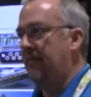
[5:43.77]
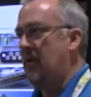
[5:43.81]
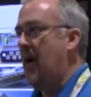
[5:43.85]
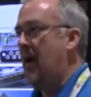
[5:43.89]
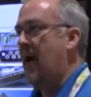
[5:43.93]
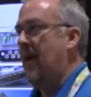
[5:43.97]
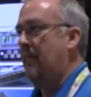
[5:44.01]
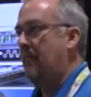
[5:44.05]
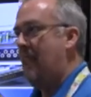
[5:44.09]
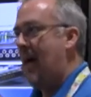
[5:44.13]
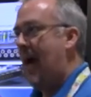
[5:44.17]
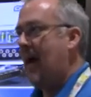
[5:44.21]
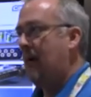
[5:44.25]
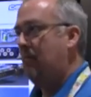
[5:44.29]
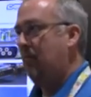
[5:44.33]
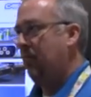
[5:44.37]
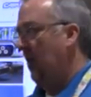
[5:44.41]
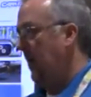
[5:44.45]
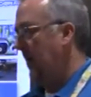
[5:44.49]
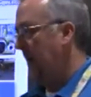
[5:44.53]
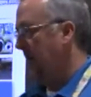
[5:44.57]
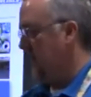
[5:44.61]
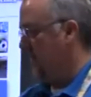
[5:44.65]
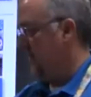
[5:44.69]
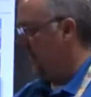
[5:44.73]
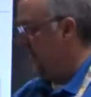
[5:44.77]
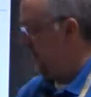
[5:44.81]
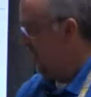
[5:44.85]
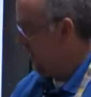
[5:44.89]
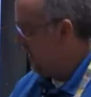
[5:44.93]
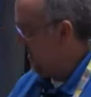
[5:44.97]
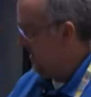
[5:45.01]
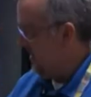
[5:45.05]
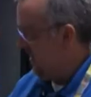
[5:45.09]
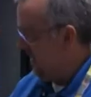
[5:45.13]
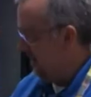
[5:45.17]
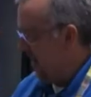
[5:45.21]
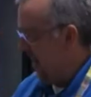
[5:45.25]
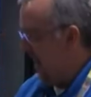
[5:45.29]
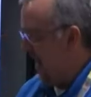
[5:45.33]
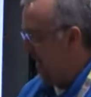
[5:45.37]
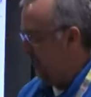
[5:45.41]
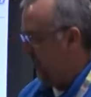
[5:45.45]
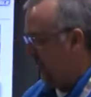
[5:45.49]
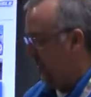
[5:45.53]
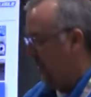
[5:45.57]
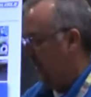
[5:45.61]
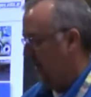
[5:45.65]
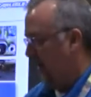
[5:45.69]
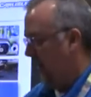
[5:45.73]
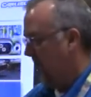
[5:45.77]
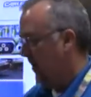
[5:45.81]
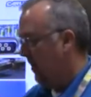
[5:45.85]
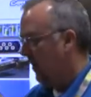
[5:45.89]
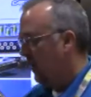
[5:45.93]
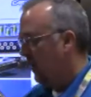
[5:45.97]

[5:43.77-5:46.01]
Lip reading: you had a backplane, say this is the backplane,